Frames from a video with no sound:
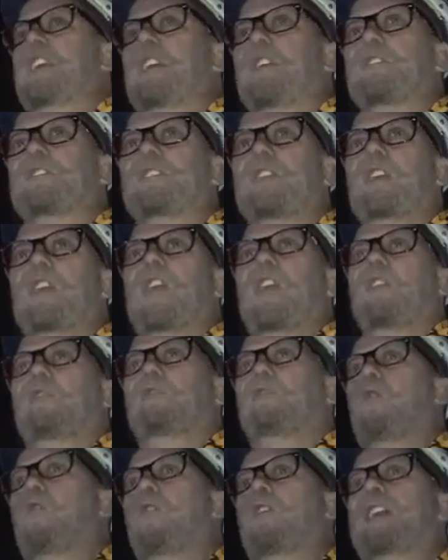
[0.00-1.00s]
years
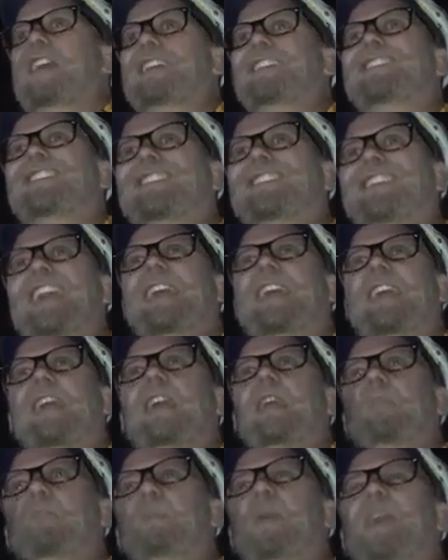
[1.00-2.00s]
for his stick.
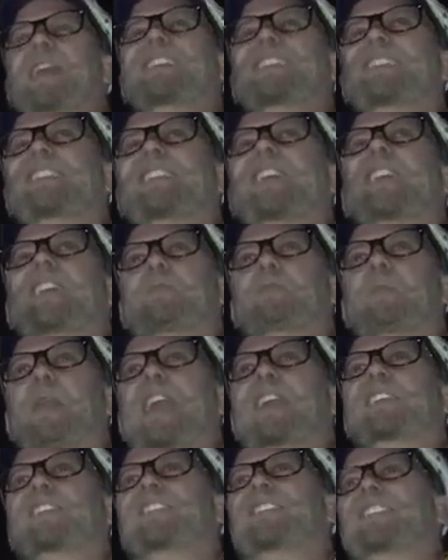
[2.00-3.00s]
Base
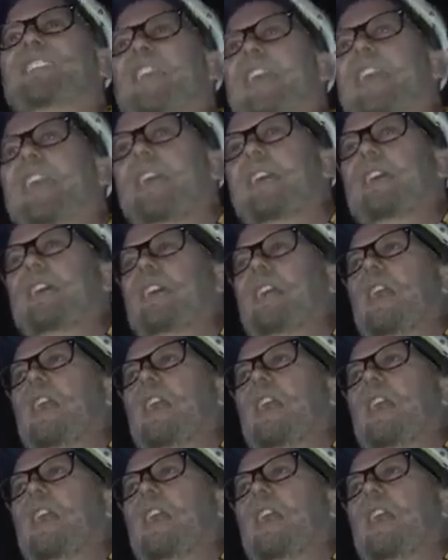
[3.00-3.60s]
Stickman's stick,